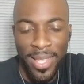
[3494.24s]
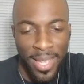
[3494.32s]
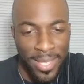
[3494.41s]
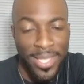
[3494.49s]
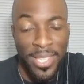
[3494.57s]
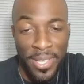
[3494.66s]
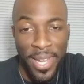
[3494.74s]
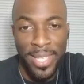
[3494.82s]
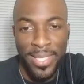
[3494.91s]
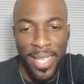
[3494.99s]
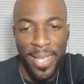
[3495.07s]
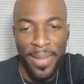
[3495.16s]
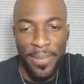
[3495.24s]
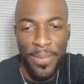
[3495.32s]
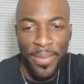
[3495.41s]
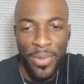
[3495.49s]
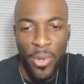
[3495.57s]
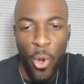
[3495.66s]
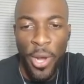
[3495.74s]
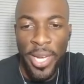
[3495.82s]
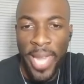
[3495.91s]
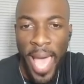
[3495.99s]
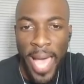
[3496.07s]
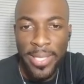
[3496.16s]
Until the next time.
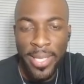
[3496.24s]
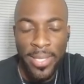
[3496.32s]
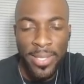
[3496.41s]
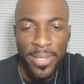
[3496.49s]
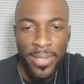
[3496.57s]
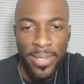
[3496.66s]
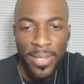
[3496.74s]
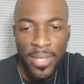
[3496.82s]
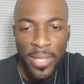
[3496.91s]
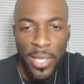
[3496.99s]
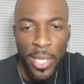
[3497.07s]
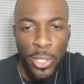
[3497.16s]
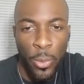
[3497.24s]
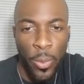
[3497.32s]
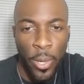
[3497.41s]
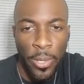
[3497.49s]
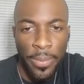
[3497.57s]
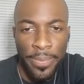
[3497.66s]
Organizers, get to work.